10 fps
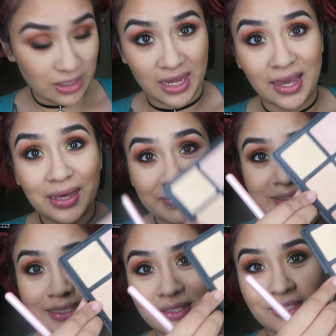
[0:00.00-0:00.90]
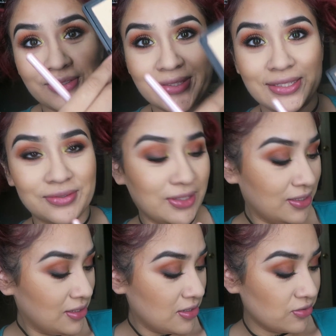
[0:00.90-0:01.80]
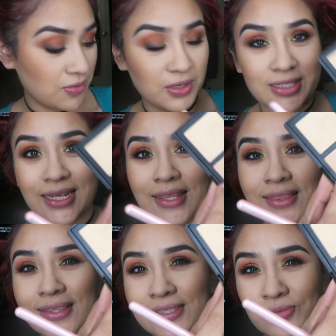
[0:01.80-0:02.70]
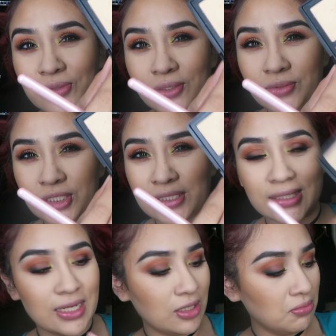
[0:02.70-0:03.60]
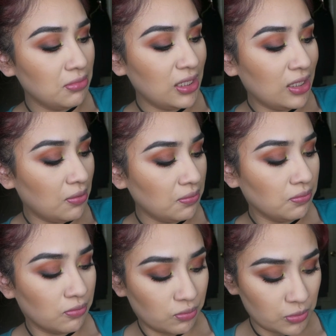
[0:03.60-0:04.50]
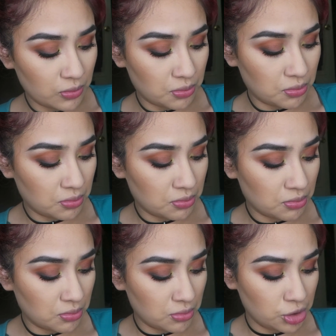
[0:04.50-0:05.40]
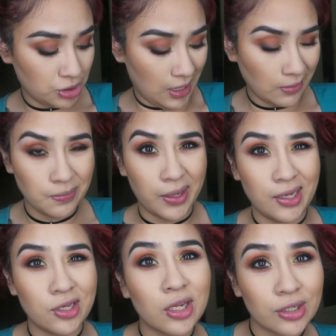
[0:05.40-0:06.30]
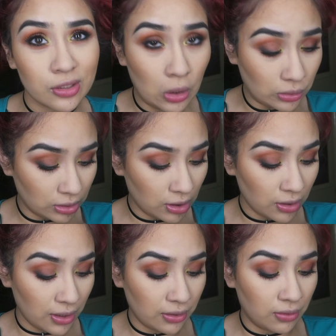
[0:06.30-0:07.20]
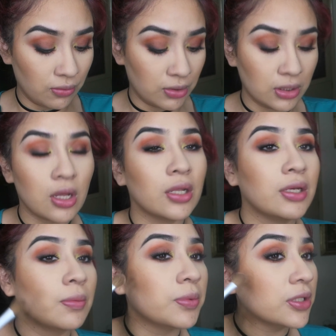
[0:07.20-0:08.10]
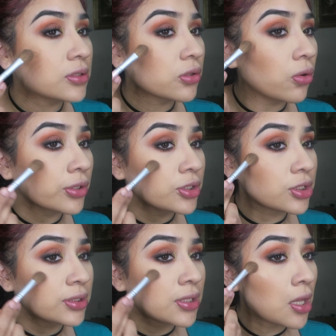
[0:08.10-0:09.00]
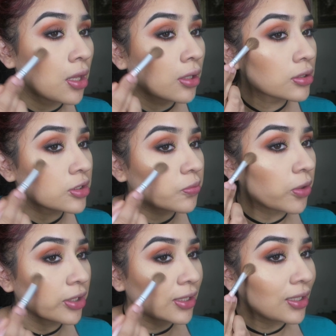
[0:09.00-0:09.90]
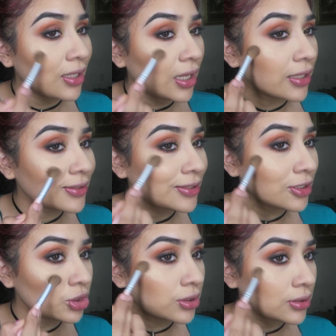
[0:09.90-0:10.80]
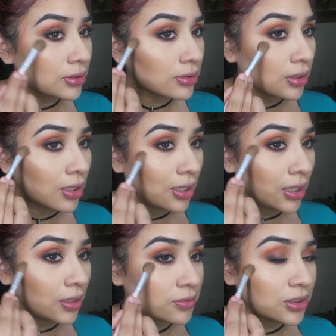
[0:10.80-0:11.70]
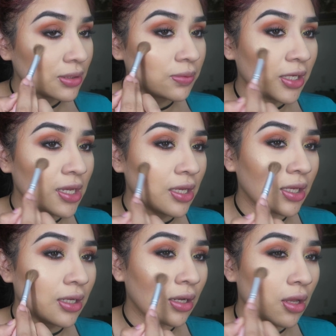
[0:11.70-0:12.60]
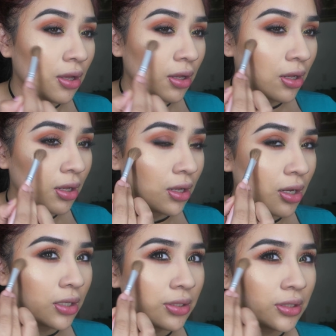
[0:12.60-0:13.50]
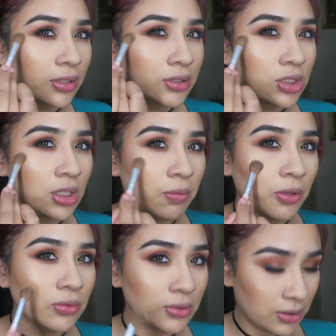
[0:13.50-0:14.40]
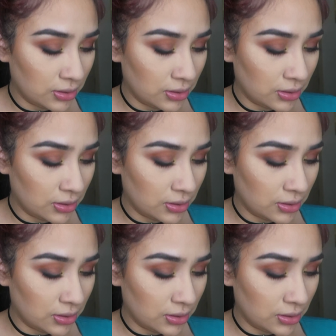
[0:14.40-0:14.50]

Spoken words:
yeah, I'm excited to use this one. So I'm gonna take this one, which is like a medium champagne color, gold color, I don't know what to call it, but it's gorgeous, sparkly and delicious. And I'm just applying it on the cheekbone,